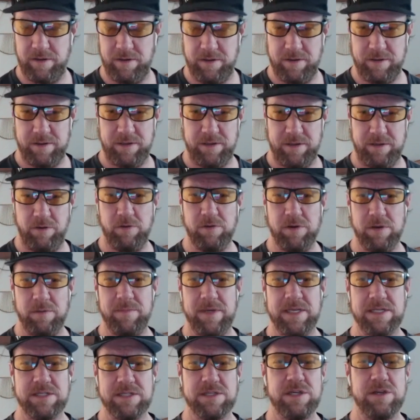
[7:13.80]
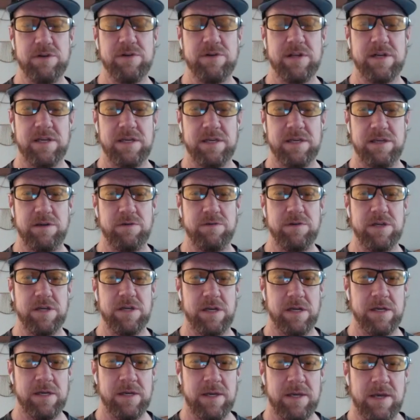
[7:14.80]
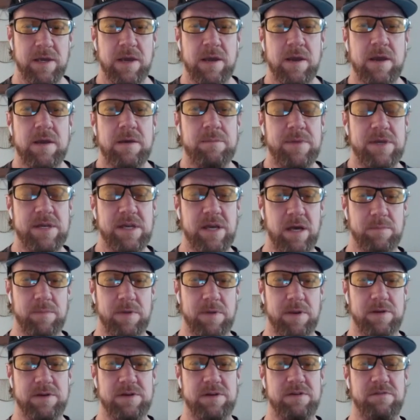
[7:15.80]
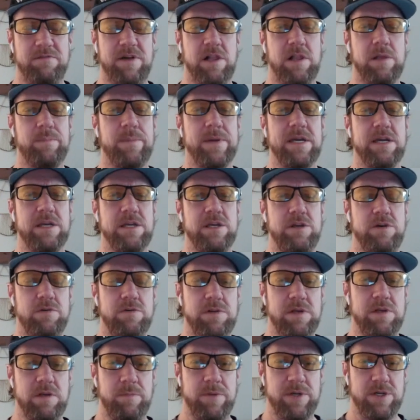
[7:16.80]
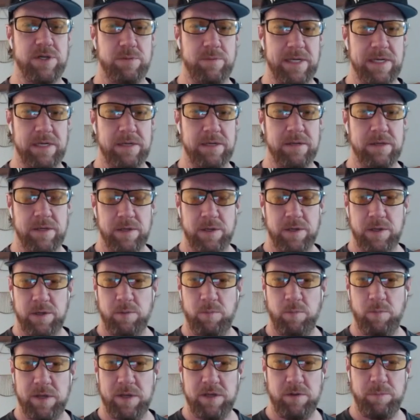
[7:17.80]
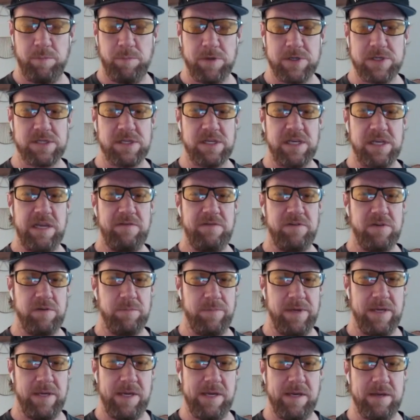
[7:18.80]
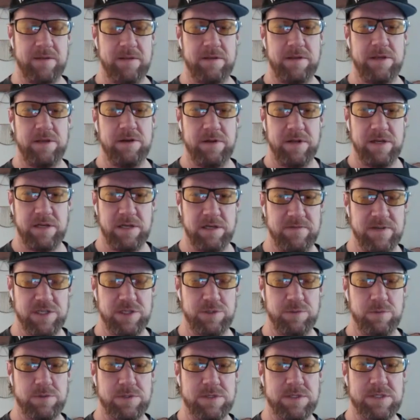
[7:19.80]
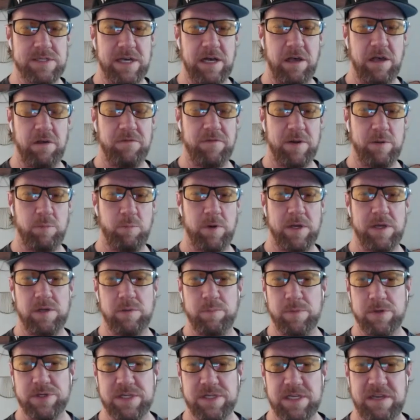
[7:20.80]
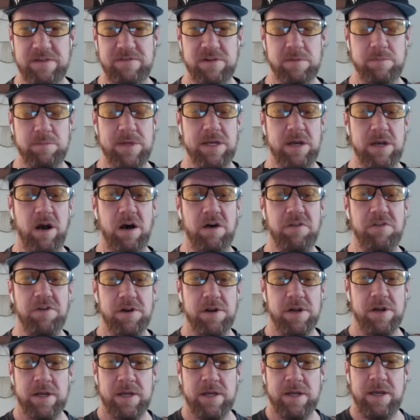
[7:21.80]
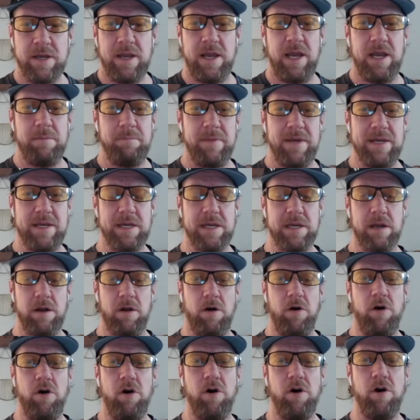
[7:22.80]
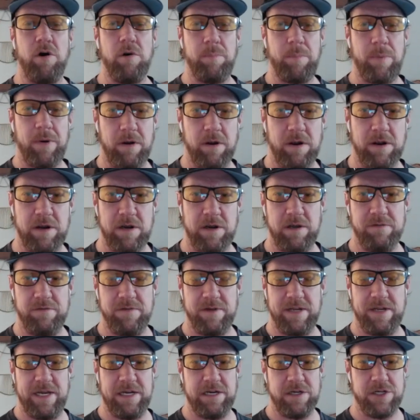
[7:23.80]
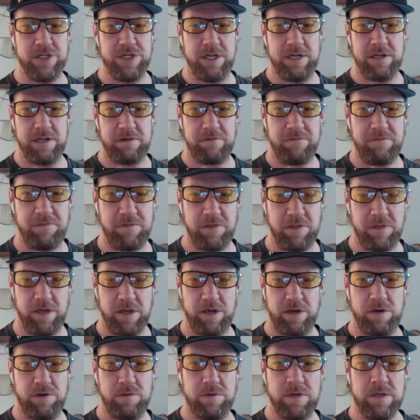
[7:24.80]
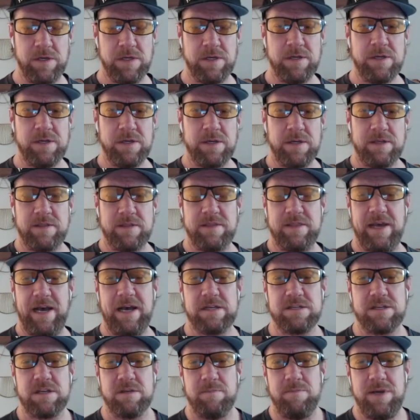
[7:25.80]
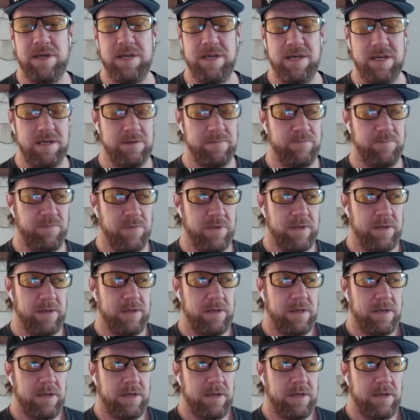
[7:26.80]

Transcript: uh yoga means unity, union, become developing a union between what you perceive to be your individual self and what you perceive to be other and making it all part of an energetic flow. That to me